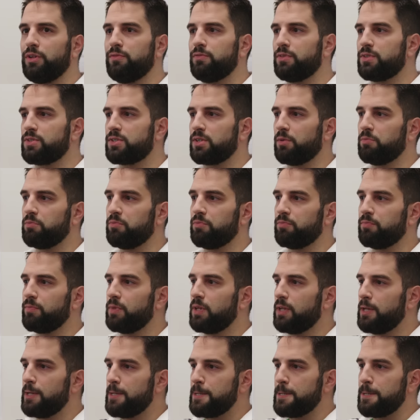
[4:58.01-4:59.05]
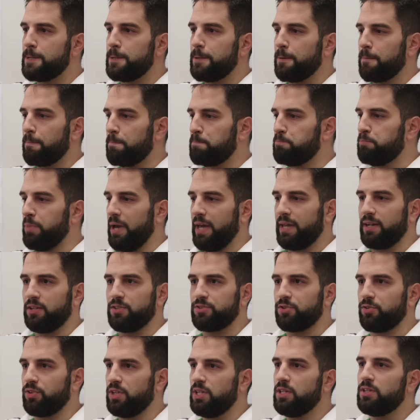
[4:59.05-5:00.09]
even some
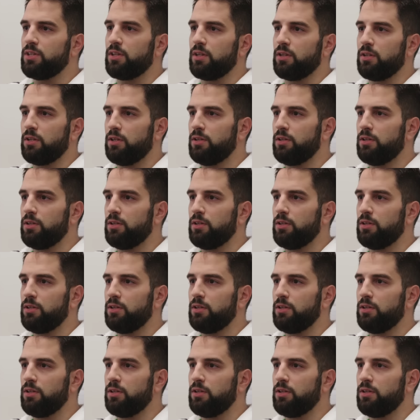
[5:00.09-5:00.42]
panels on the